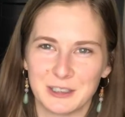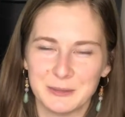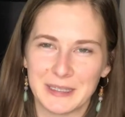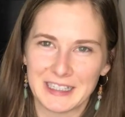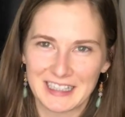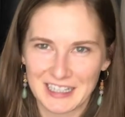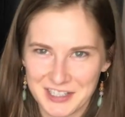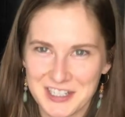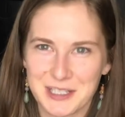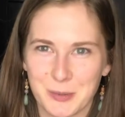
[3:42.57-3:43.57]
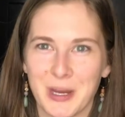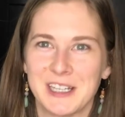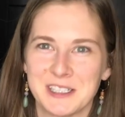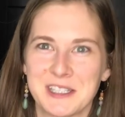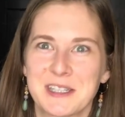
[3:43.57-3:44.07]
oh my gosh, this
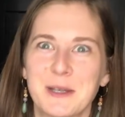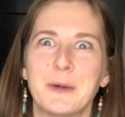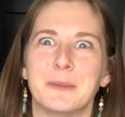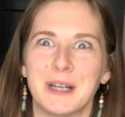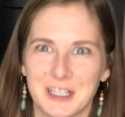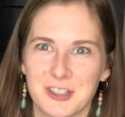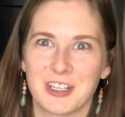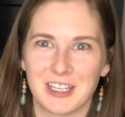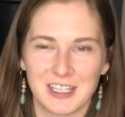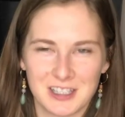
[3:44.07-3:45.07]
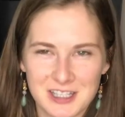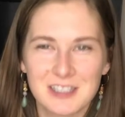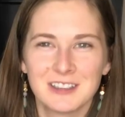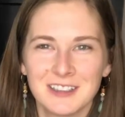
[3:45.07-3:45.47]
wine is so much. Like it's